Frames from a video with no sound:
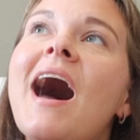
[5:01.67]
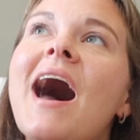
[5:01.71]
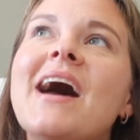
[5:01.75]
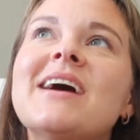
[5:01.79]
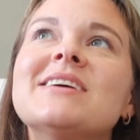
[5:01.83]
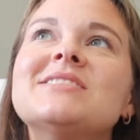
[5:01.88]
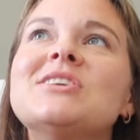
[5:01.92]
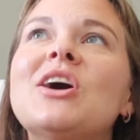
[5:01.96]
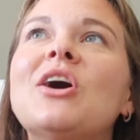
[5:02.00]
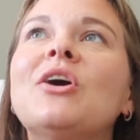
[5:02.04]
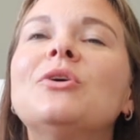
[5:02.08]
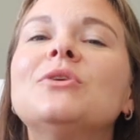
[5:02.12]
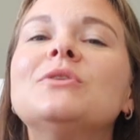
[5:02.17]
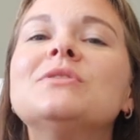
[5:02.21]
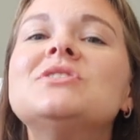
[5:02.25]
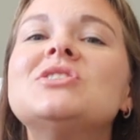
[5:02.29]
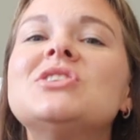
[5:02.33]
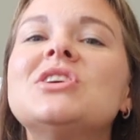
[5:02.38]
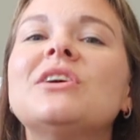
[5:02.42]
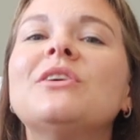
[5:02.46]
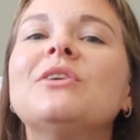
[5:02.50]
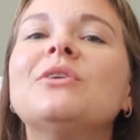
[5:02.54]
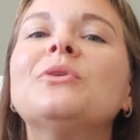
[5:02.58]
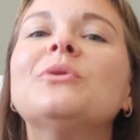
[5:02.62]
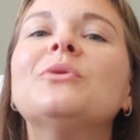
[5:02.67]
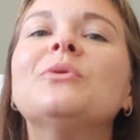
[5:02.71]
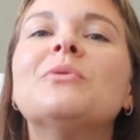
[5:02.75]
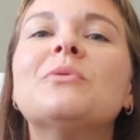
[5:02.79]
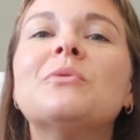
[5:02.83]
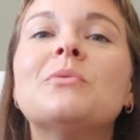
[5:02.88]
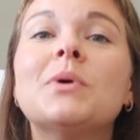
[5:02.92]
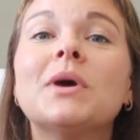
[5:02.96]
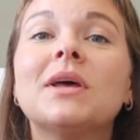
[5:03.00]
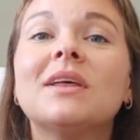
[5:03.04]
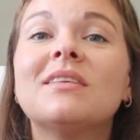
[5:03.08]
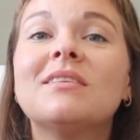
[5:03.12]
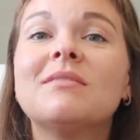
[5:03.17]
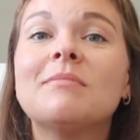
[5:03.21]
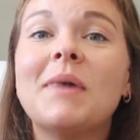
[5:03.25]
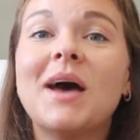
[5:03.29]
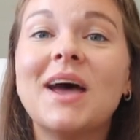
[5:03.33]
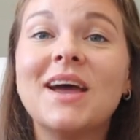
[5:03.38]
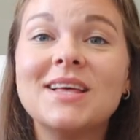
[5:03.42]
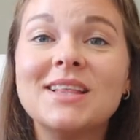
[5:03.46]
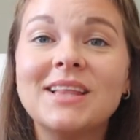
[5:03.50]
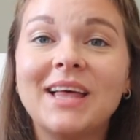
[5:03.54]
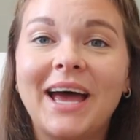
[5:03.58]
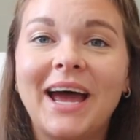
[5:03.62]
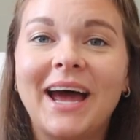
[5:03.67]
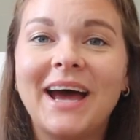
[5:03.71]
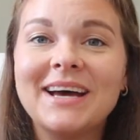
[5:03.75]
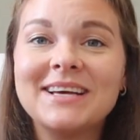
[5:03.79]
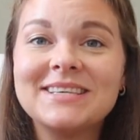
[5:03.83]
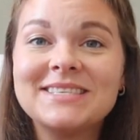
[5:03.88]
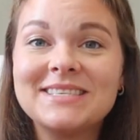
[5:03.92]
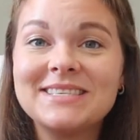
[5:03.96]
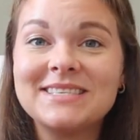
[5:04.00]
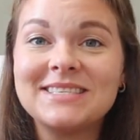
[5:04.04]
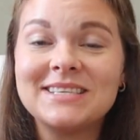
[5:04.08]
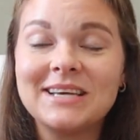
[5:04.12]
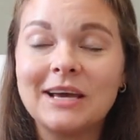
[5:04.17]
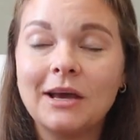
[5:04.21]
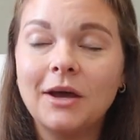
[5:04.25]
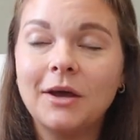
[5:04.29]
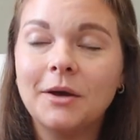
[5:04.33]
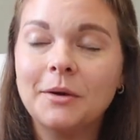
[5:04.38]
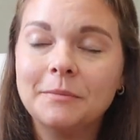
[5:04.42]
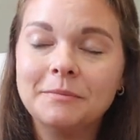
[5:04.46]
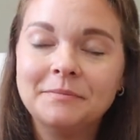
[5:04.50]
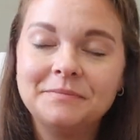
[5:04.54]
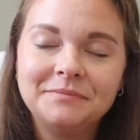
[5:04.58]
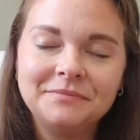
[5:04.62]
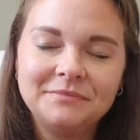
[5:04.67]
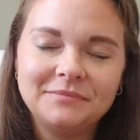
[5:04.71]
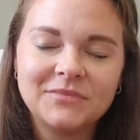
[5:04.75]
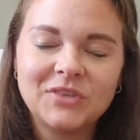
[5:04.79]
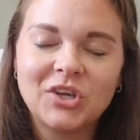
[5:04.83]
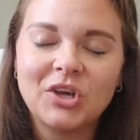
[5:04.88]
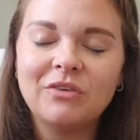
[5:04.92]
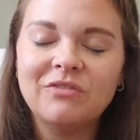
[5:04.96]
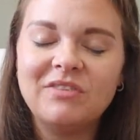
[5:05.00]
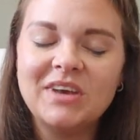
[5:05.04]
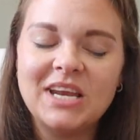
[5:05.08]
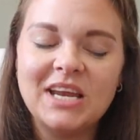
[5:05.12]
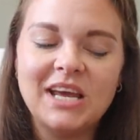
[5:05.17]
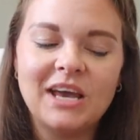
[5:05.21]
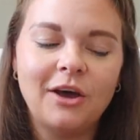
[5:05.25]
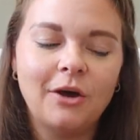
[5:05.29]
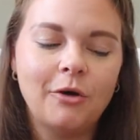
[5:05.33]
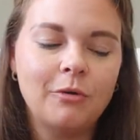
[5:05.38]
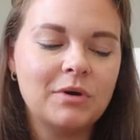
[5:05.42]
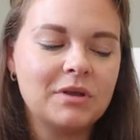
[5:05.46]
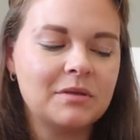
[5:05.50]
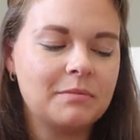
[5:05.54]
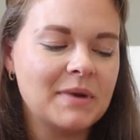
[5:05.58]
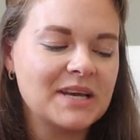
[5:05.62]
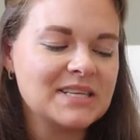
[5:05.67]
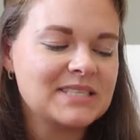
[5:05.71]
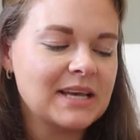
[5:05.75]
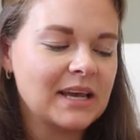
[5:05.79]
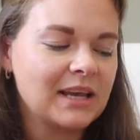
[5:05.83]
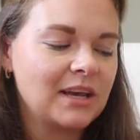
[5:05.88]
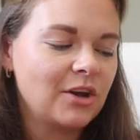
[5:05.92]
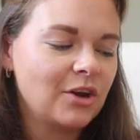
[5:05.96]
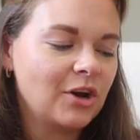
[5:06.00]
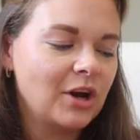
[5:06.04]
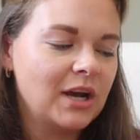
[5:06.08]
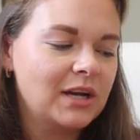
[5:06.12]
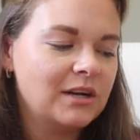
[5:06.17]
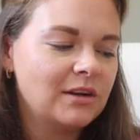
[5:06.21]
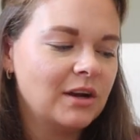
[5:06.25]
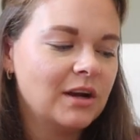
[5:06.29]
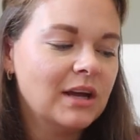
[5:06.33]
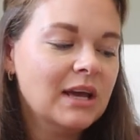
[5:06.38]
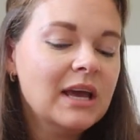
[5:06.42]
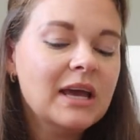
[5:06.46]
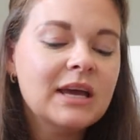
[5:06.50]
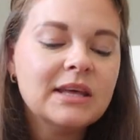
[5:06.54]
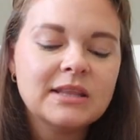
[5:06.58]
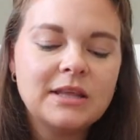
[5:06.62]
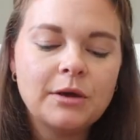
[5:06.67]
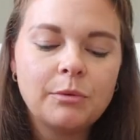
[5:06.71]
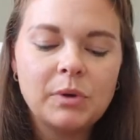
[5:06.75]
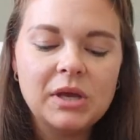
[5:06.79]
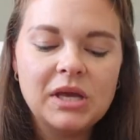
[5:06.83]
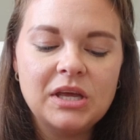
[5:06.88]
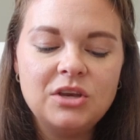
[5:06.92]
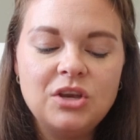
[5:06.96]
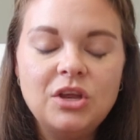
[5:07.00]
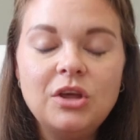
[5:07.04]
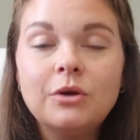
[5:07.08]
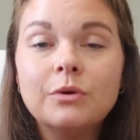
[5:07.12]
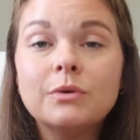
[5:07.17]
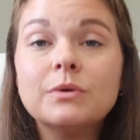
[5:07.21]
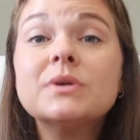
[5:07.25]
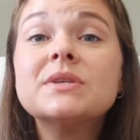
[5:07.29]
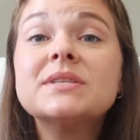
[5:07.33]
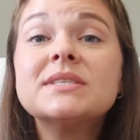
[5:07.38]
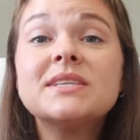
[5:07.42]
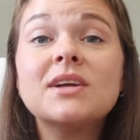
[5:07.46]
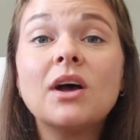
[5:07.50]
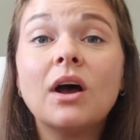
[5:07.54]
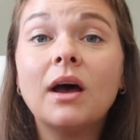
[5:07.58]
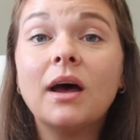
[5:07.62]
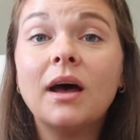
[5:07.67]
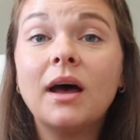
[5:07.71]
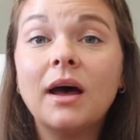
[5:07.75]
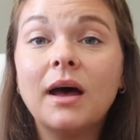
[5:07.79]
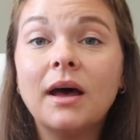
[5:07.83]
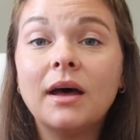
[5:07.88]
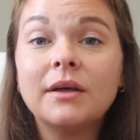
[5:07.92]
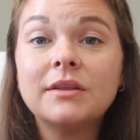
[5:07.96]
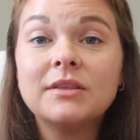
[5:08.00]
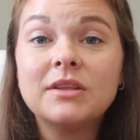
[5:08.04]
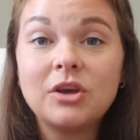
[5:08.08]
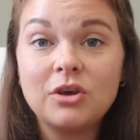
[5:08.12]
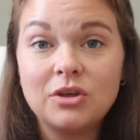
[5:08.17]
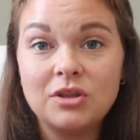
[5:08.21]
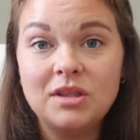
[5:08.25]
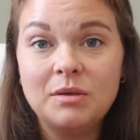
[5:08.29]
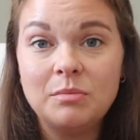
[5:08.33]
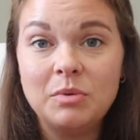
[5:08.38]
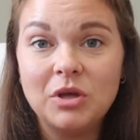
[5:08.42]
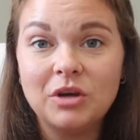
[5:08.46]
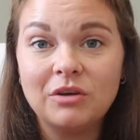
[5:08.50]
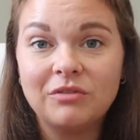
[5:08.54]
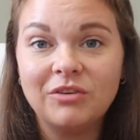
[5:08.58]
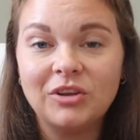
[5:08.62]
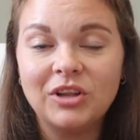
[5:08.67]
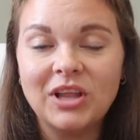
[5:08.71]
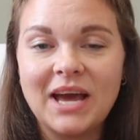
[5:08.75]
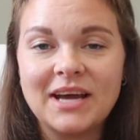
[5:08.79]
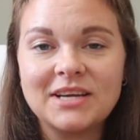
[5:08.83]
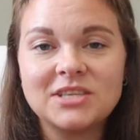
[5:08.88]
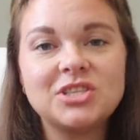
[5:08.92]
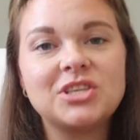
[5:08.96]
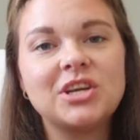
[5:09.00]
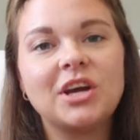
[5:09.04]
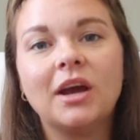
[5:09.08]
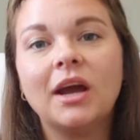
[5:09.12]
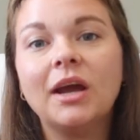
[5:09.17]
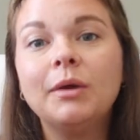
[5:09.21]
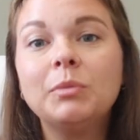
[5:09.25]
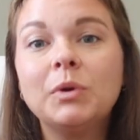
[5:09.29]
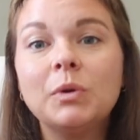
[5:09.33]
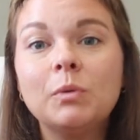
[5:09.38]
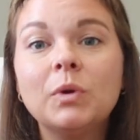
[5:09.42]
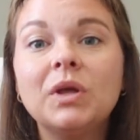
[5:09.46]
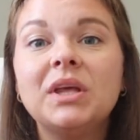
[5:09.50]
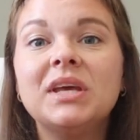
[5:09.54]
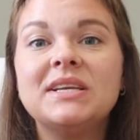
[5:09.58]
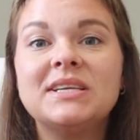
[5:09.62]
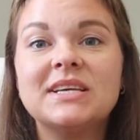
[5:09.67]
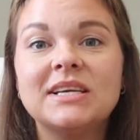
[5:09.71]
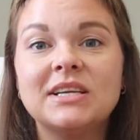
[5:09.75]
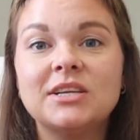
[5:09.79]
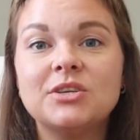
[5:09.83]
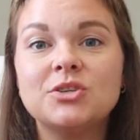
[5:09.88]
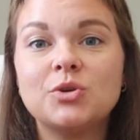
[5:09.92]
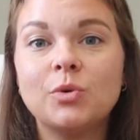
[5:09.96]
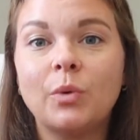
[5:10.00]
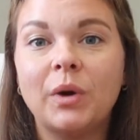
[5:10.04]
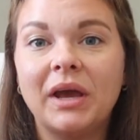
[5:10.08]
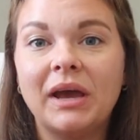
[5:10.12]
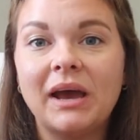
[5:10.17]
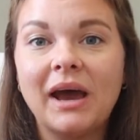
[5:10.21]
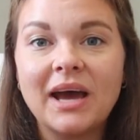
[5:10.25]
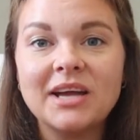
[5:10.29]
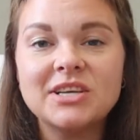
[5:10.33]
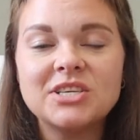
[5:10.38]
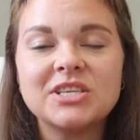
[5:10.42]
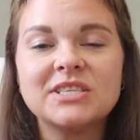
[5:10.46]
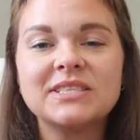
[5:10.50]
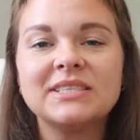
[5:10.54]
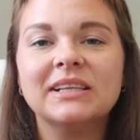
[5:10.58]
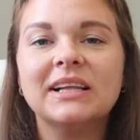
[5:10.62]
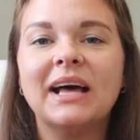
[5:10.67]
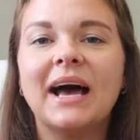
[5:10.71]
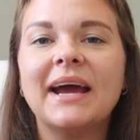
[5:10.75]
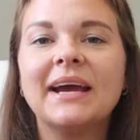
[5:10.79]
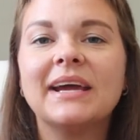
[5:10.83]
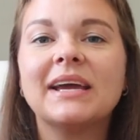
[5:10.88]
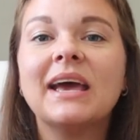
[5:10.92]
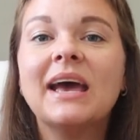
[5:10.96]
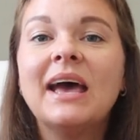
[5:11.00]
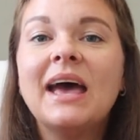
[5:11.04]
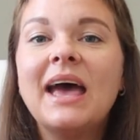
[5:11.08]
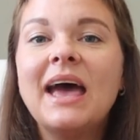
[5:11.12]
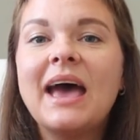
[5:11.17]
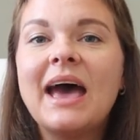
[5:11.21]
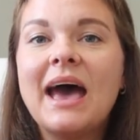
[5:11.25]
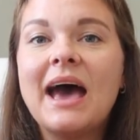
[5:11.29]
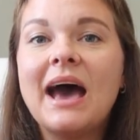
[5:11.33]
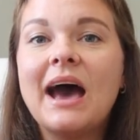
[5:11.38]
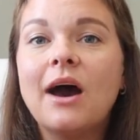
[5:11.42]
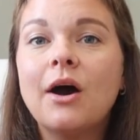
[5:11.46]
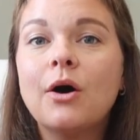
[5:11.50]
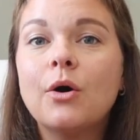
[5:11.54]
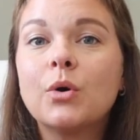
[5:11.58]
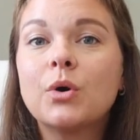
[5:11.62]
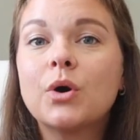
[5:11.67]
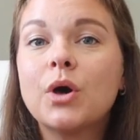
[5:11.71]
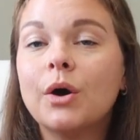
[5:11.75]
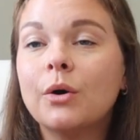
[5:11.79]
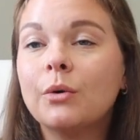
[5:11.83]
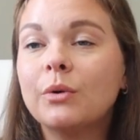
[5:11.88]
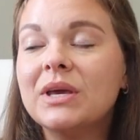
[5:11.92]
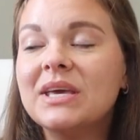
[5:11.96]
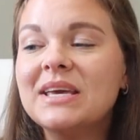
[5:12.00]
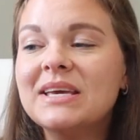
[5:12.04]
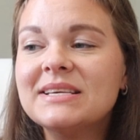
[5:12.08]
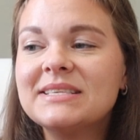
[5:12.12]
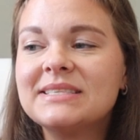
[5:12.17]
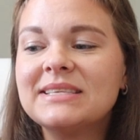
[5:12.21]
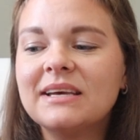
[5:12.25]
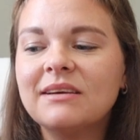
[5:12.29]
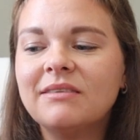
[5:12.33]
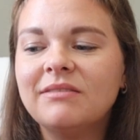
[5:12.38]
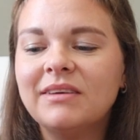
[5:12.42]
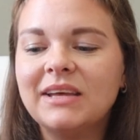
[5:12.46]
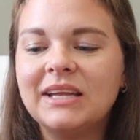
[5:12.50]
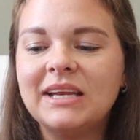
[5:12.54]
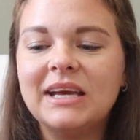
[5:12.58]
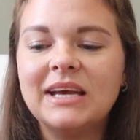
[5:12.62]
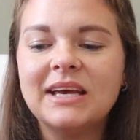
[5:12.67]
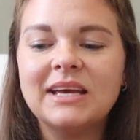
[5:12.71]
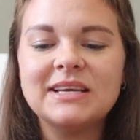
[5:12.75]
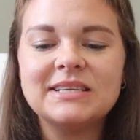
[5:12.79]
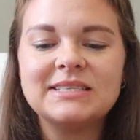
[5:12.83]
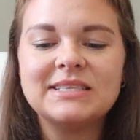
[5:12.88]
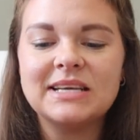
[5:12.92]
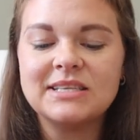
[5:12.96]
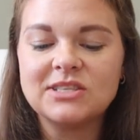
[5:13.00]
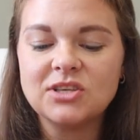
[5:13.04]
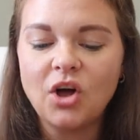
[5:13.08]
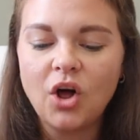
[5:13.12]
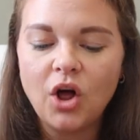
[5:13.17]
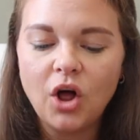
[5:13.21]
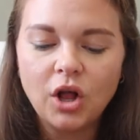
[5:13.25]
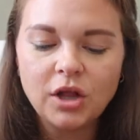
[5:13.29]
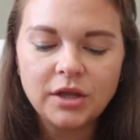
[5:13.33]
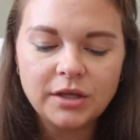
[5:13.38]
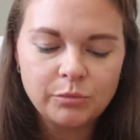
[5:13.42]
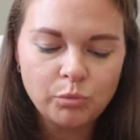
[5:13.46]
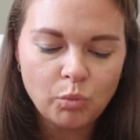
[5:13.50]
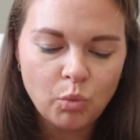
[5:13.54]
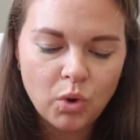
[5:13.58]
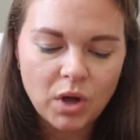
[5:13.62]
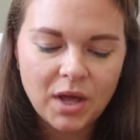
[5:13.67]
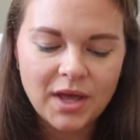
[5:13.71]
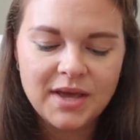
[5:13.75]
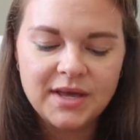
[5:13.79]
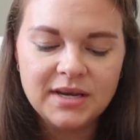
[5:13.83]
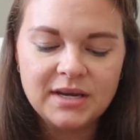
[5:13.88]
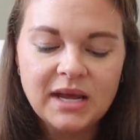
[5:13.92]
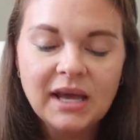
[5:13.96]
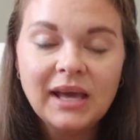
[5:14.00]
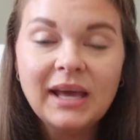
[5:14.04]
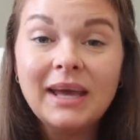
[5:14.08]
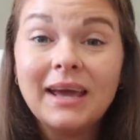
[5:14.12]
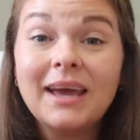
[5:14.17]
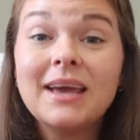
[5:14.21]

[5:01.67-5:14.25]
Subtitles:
I told you with my last video with my second grader that we had used The Good and the Beautiful last year, and we really did enjoy it. I just like how cohesive it is. It's all in one.